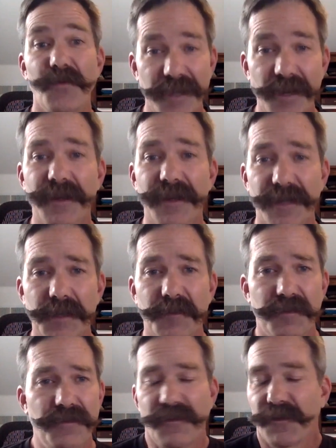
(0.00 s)

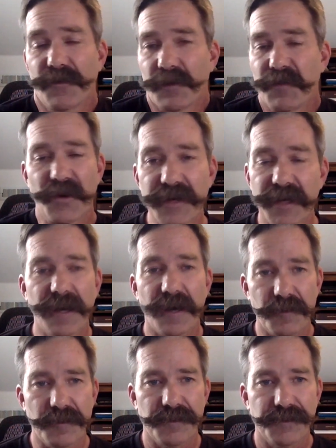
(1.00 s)
We're burning
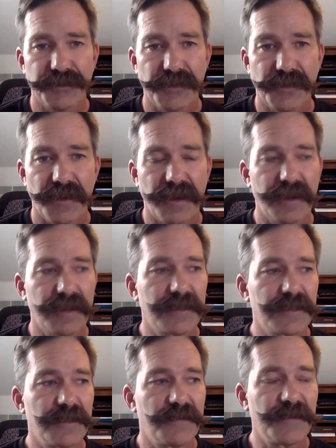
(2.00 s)
up.
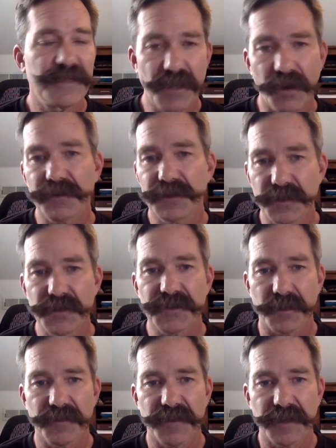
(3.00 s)
And if we don't do
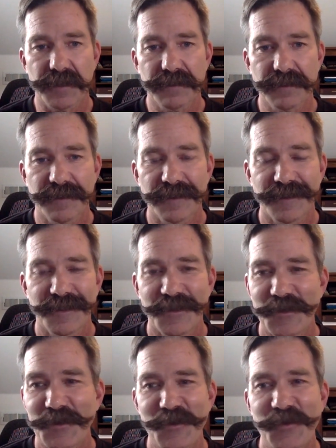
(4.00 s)
something,
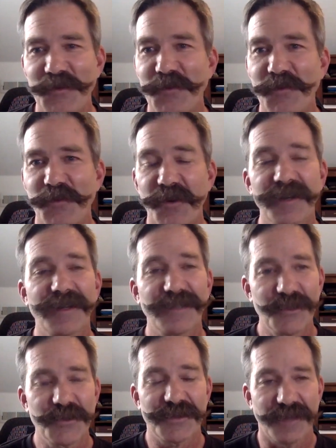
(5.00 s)
we're going to
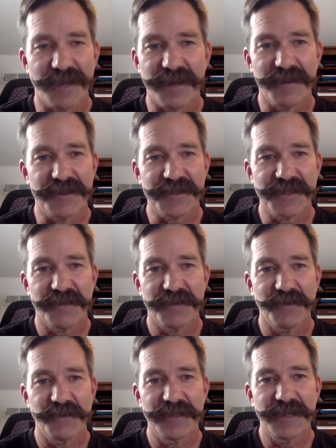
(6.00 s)
lose a lot of the stuff
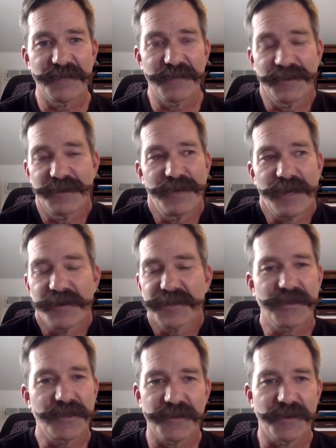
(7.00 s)
that we always
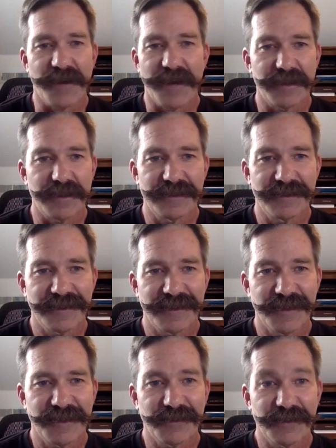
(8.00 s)
took for granted,
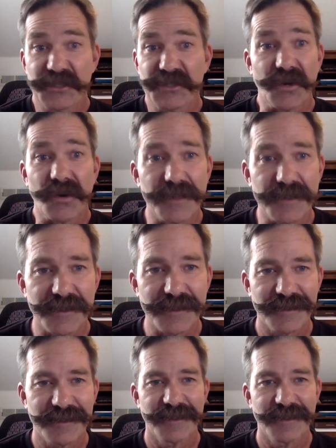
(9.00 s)
insurance.